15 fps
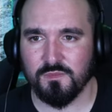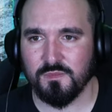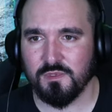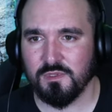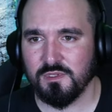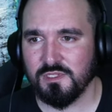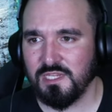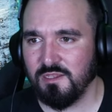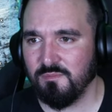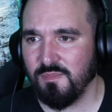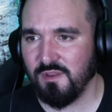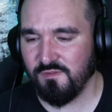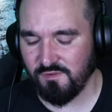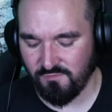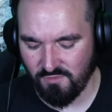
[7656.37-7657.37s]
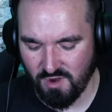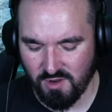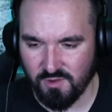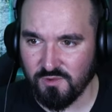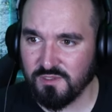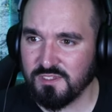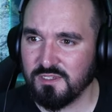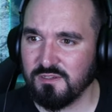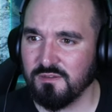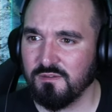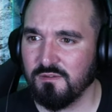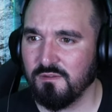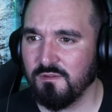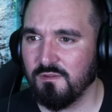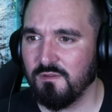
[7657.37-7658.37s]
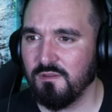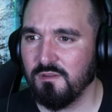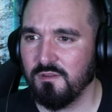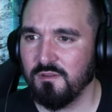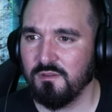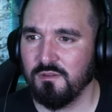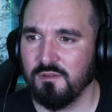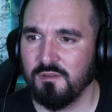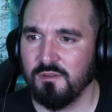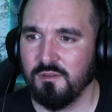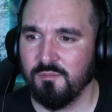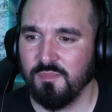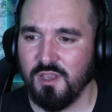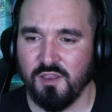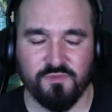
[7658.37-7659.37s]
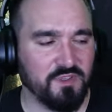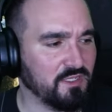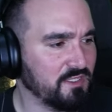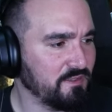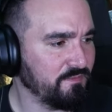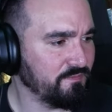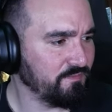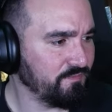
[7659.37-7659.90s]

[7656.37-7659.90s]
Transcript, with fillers: Let's hide. him back for the road. Perfect.